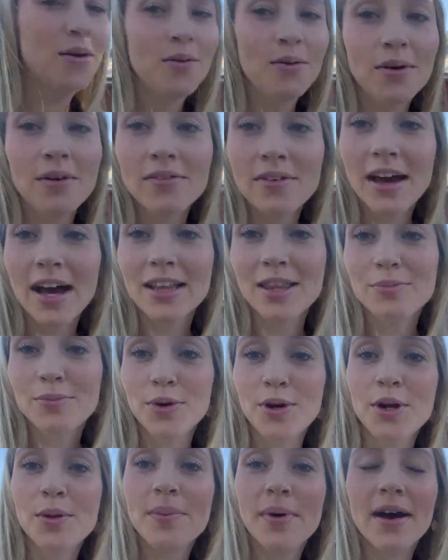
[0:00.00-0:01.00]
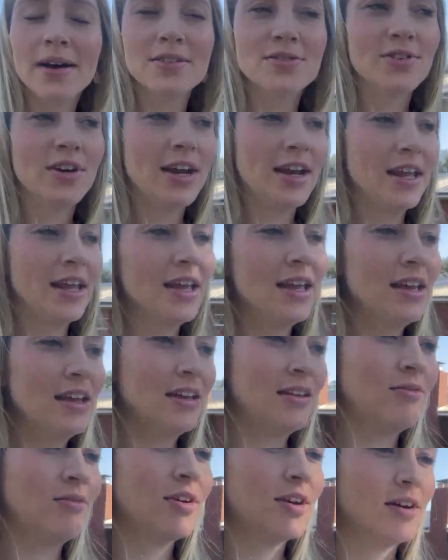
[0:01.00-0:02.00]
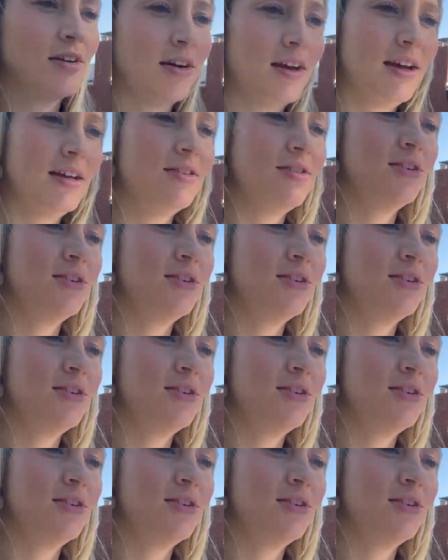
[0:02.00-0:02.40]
We've got the brooder box ready. We're going